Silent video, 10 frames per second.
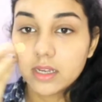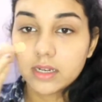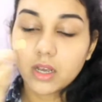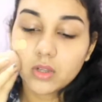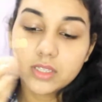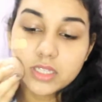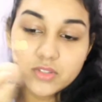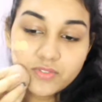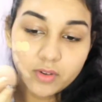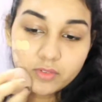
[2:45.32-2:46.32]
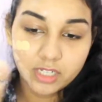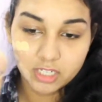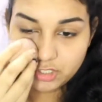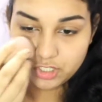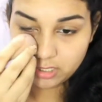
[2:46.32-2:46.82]
Now this
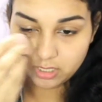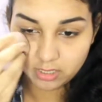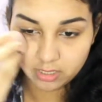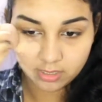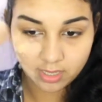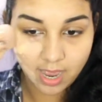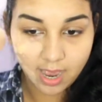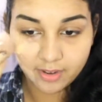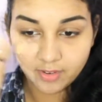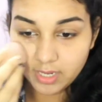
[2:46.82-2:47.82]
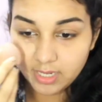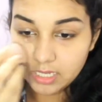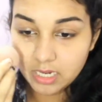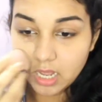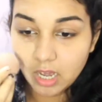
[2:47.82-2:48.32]
foundation, I
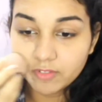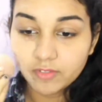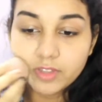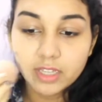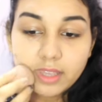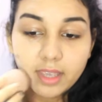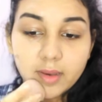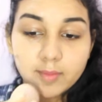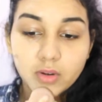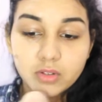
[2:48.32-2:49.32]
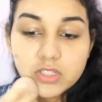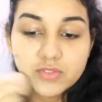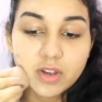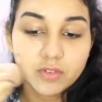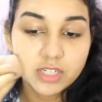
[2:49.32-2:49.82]
really love the thing about this
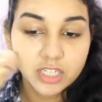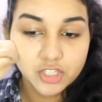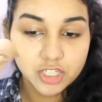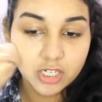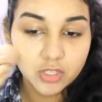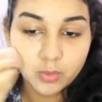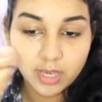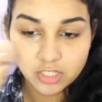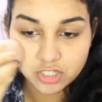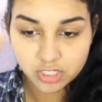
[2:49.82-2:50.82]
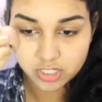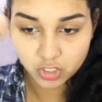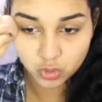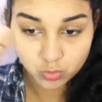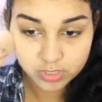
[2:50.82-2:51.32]
foundation, you can just
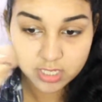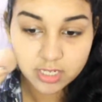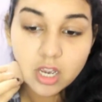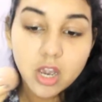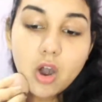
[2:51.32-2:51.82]
use it